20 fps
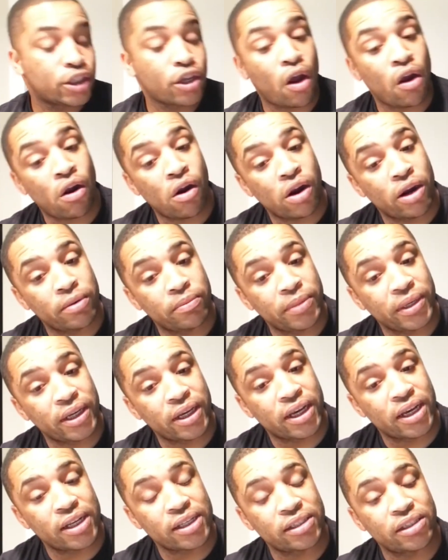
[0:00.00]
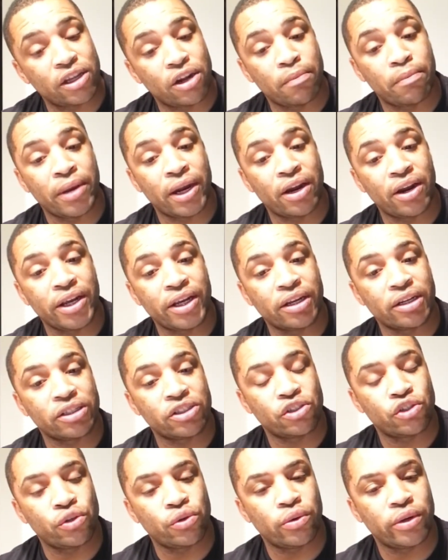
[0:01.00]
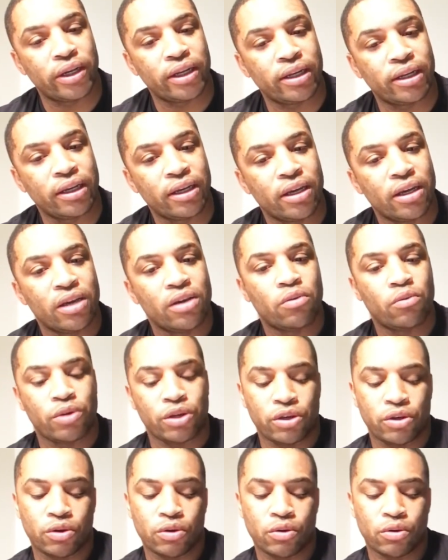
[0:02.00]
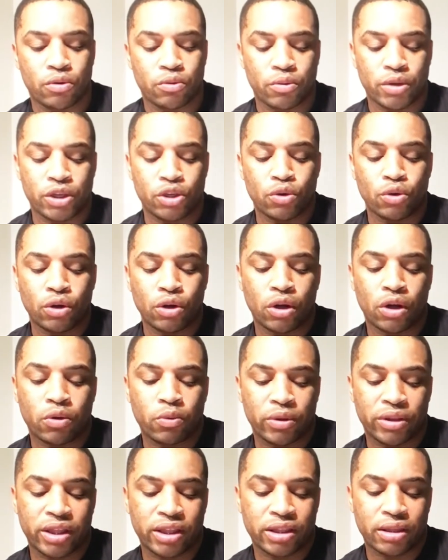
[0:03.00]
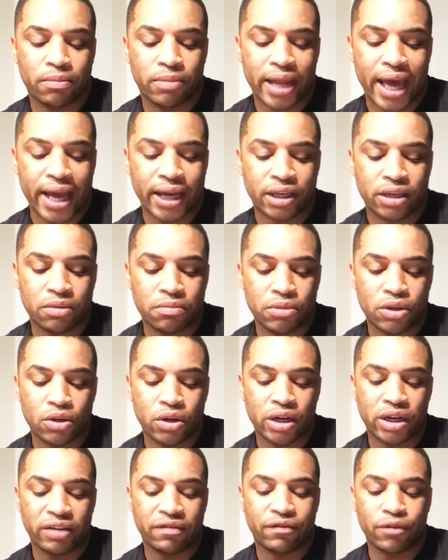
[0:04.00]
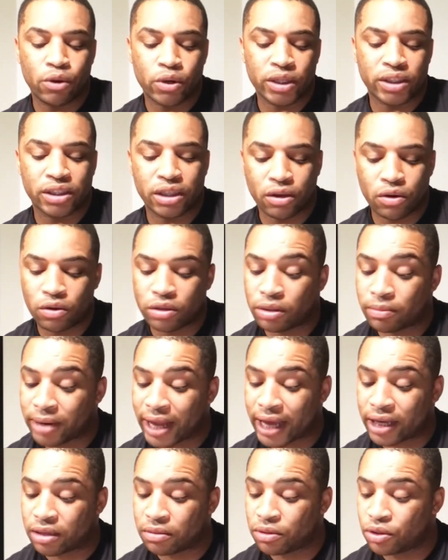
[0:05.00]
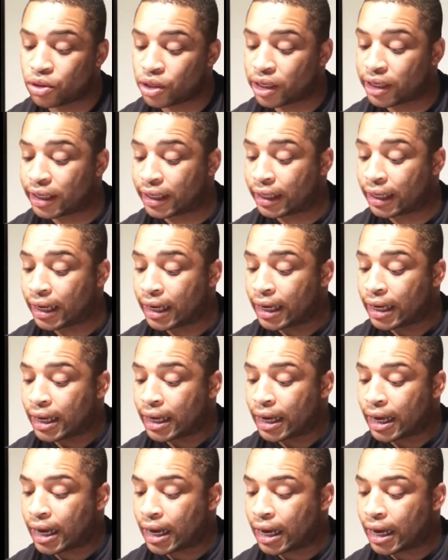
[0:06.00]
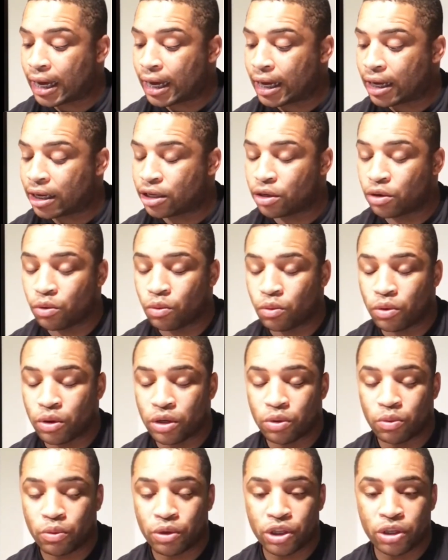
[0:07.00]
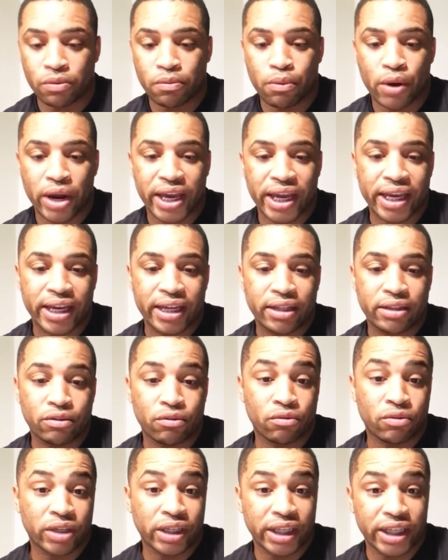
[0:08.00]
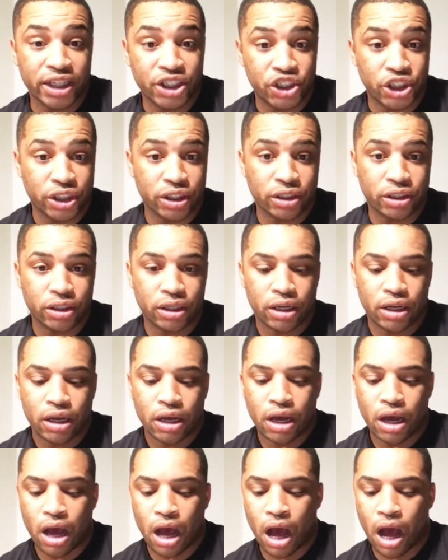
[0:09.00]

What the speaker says: but it's hard because there are barriers to it. When you look within the Black community, focusing on the Black community, when you bring in religion,